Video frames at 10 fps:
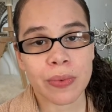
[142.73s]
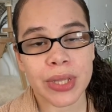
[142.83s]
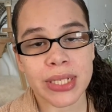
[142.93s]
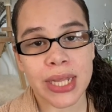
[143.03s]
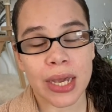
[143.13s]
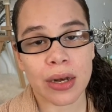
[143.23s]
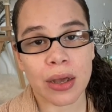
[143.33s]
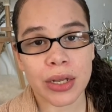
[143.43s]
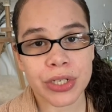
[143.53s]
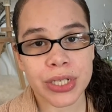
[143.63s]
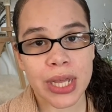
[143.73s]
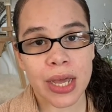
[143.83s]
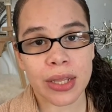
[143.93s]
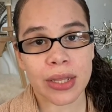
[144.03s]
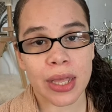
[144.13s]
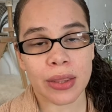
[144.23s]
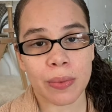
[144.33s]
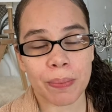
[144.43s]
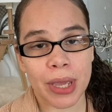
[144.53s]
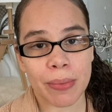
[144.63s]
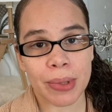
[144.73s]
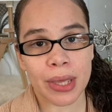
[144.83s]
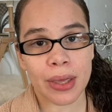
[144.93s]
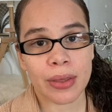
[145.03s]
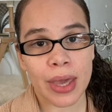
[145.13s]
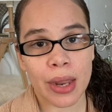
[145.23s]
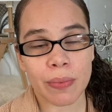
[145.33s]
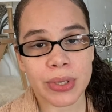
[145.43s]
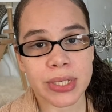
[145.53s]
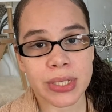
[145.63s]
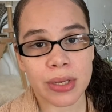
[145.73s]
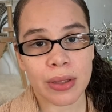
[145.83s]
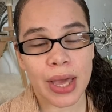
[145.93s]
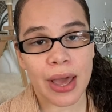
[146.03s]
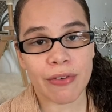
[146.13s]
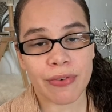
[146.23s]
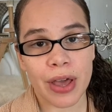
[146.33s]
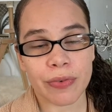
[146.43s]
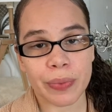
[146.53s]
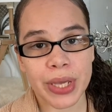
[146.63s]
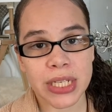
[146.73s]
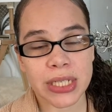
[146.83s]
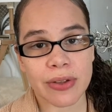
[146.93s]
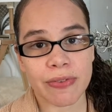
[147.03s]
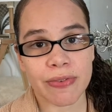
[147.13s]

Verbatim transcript: the second ultrasound that the baby yet was still at five weeks,